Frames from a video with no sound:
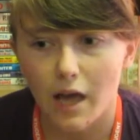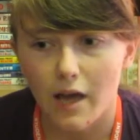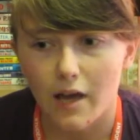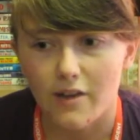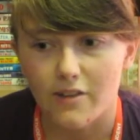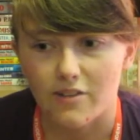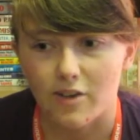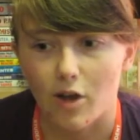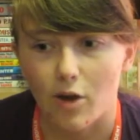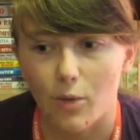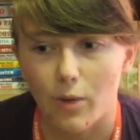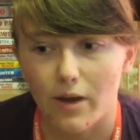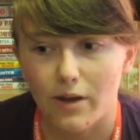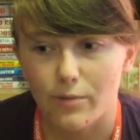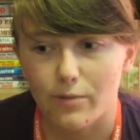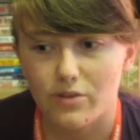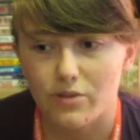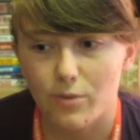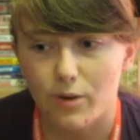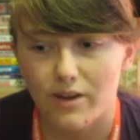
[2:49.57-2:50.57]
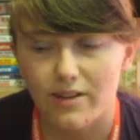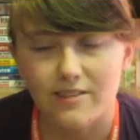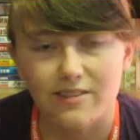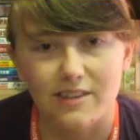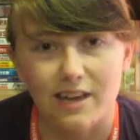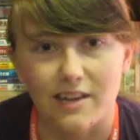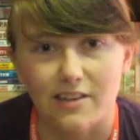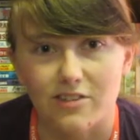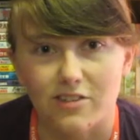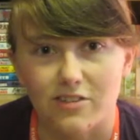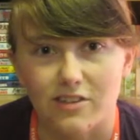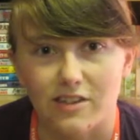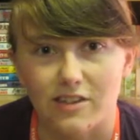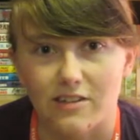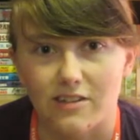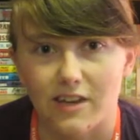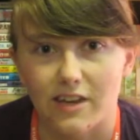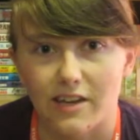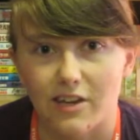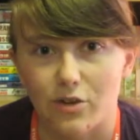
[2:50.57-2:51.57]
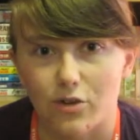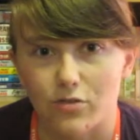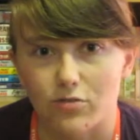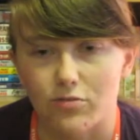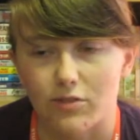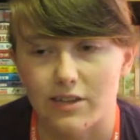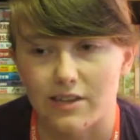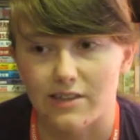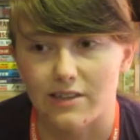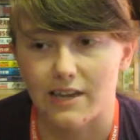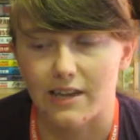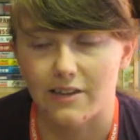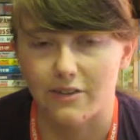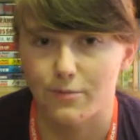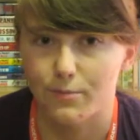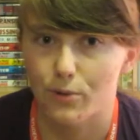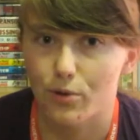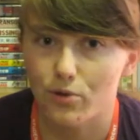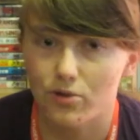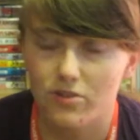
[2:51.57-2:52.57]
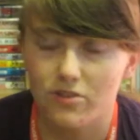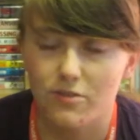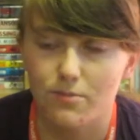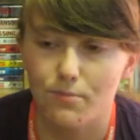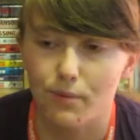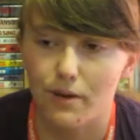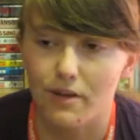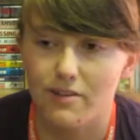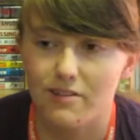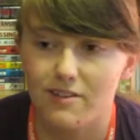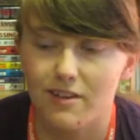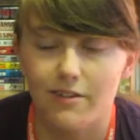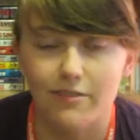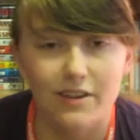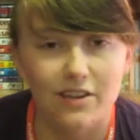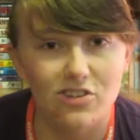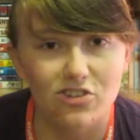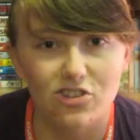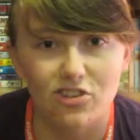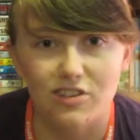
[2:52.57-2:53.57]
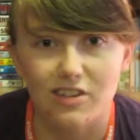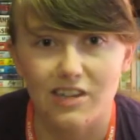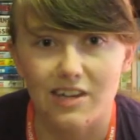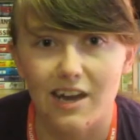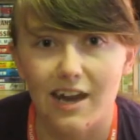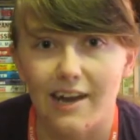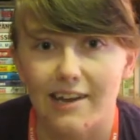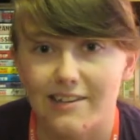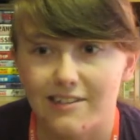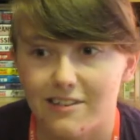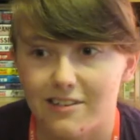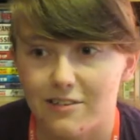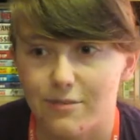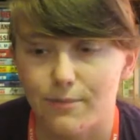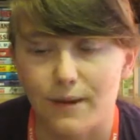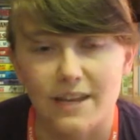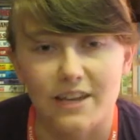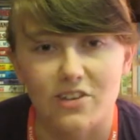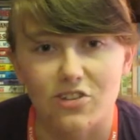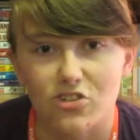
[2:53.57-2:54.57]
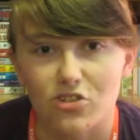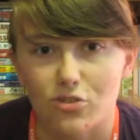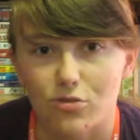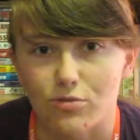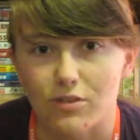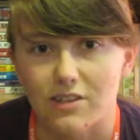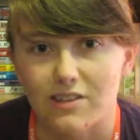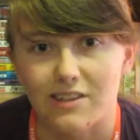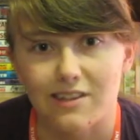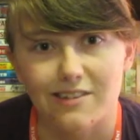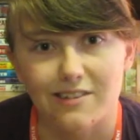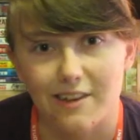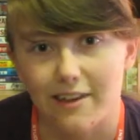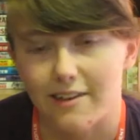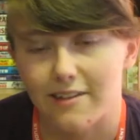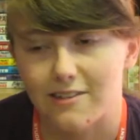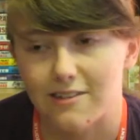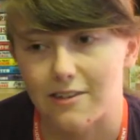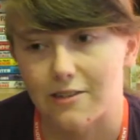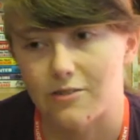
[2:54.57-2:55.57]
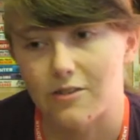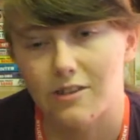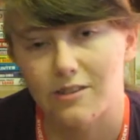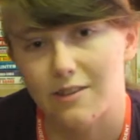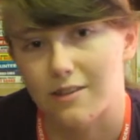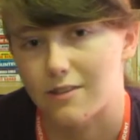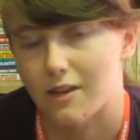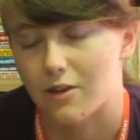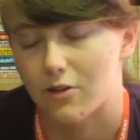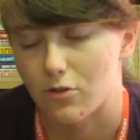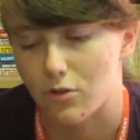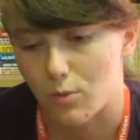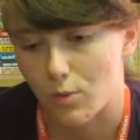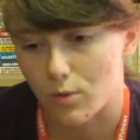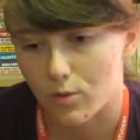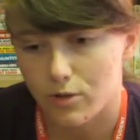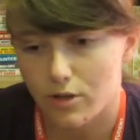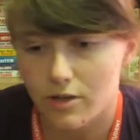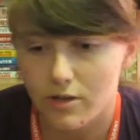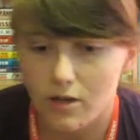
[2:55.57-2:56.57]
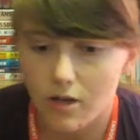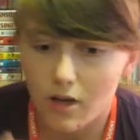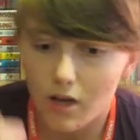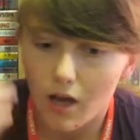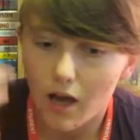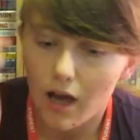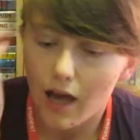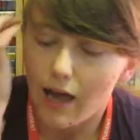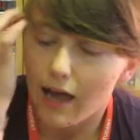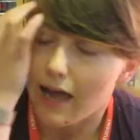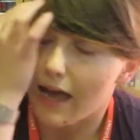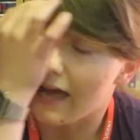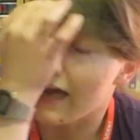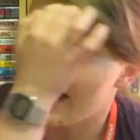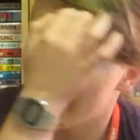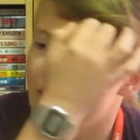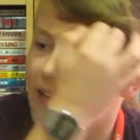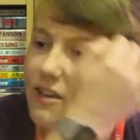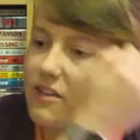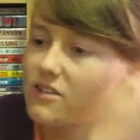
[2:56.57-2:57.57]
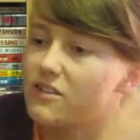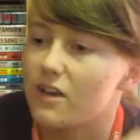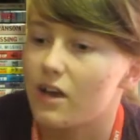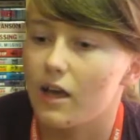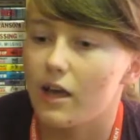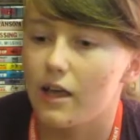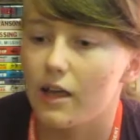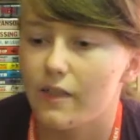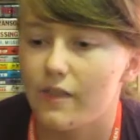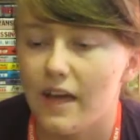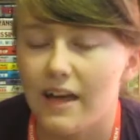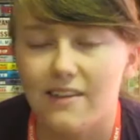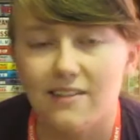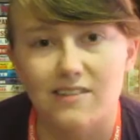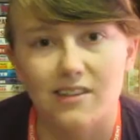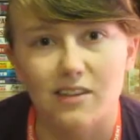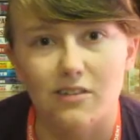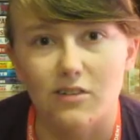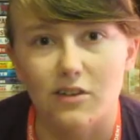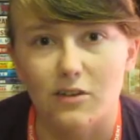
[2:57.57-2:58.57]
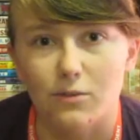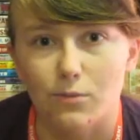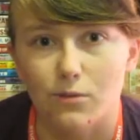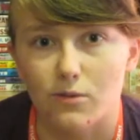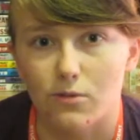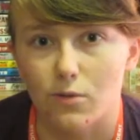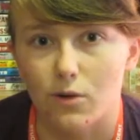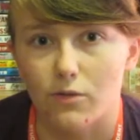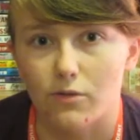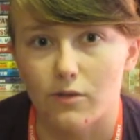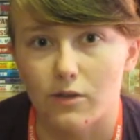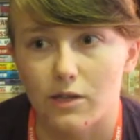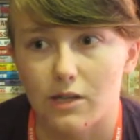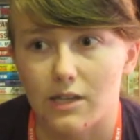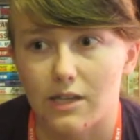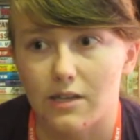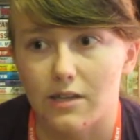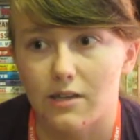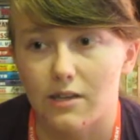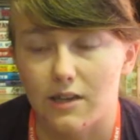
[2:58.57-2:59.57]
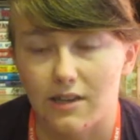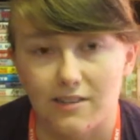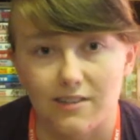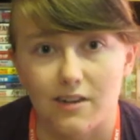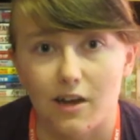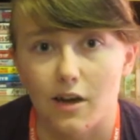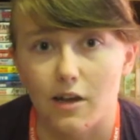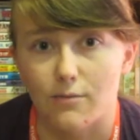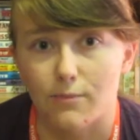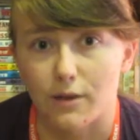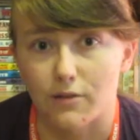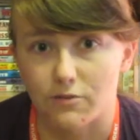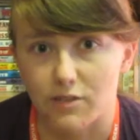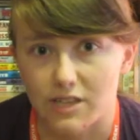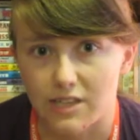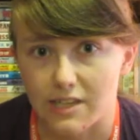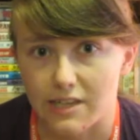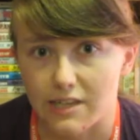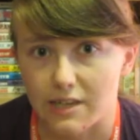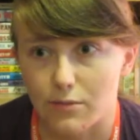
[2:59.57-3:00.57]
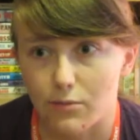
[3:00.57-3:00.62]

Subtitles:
So it was quite sad to think that I couldn't read the next books, but eventually I did manage to read the entire series as I grew older, and that series was what really kick-started my reading.